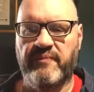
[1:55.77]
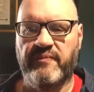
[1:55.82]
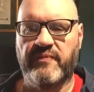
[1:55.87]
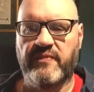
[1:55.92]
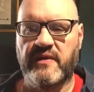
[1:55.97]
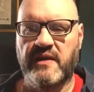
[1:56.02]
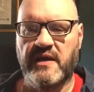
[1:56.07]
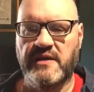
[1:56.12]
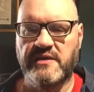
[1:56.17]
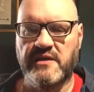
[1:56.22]

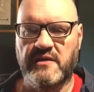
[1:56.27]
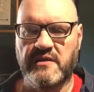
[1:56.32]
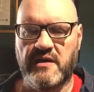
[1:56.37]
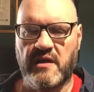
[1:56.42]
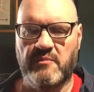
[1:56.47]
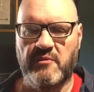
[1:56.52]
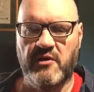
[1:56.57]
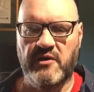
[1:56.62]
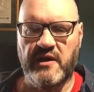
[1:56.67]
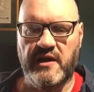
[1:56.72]
They shall come
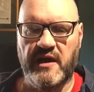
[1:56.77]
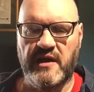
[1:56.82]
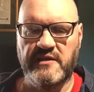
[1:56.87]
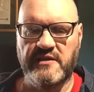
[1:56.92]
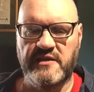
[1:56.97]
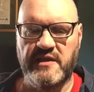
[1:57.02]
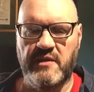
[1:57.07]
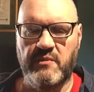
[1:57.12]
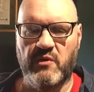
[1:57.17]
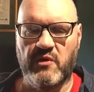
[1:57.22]
out against
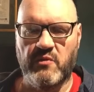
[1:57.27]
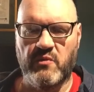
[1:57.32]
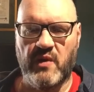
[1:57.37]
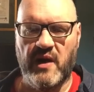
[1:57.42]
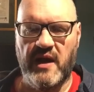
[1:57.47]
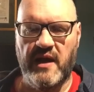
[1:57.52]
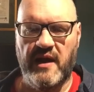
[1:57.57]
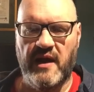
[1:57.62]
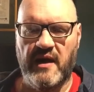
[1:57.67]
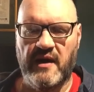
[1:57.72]
thee one
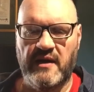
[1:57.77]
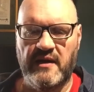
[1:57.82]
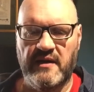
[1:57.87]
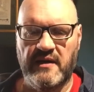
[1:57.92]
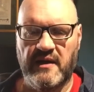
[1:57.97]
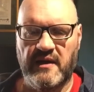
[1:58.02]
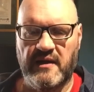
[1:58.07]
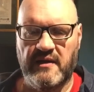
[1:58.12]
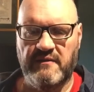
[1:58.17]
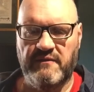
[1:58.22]
way,
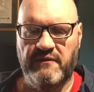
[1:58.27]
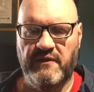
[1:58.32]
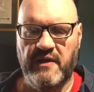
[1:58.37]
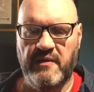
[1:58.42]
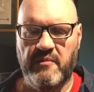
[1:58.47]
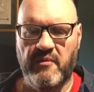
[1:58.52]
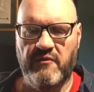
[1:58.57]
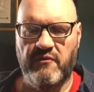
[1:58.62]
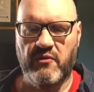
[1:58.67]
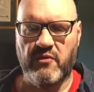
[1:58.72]
and flee
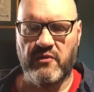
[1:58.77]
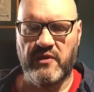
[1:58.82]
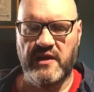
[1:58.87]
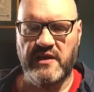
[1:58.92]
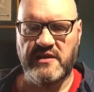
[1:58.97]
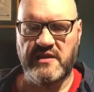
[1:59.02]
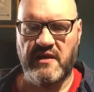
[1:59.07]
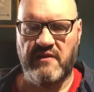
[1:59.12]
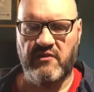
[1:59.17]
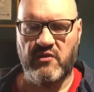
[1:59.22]
before thee
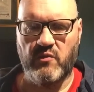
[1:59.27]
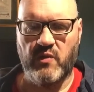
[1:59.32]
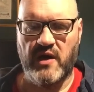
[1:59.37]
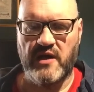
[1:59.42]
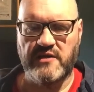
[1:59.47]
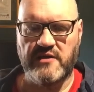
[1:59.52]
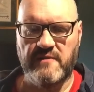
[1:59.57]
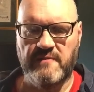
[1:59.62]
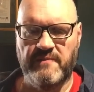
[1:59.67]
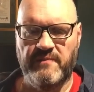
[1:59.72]
seven
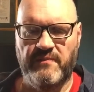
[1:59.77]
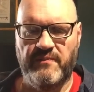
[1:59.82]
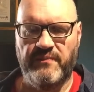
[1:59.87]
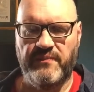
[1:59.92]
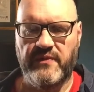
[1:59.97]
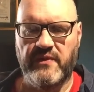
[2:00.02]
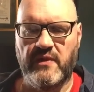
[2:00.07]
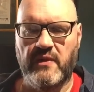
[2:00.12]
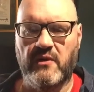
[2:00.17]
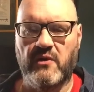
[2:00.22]
ways.
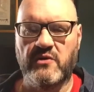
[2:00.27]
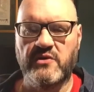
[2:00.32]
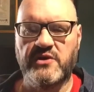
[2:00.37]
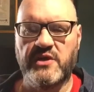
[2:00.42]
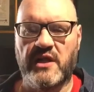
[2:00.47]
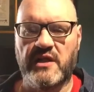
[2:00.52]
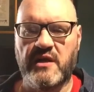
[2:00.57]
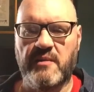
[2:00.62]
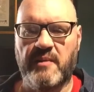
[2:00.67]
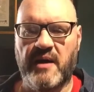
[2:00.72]
The Lord shall
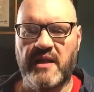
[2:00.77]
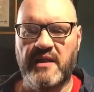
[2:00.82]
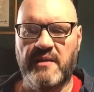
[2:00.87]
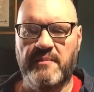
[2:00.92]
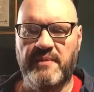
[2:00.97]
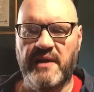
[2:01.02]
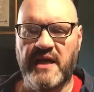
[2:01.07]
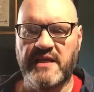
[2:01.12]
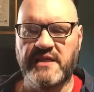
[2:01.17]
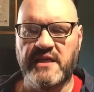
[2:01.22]
command a
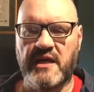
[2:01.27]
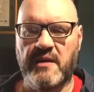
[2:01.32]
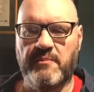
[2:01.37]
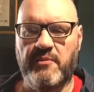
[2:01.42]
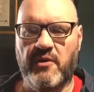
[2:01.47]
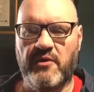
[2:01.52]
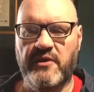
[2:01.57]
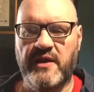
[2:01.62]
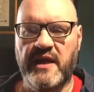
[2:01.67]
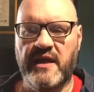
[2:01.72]
blessing
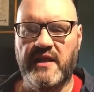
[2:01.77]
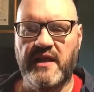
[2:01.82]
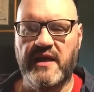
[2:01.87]
upon thee in thy